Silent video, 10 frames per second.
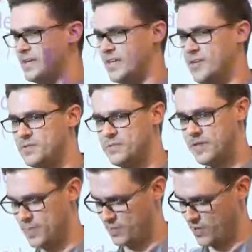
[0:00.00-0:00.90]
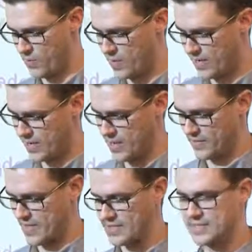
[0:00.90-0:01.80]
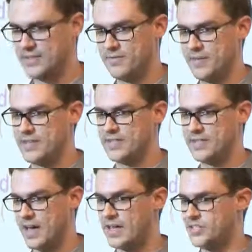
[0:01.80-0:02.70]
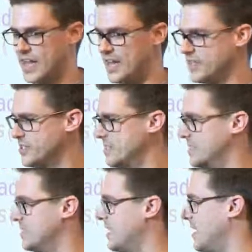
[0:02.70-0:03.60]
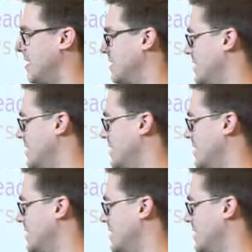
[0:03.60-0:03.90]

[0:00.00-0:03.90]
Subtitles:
But when teams of people are working on this, they face a lot of challenges.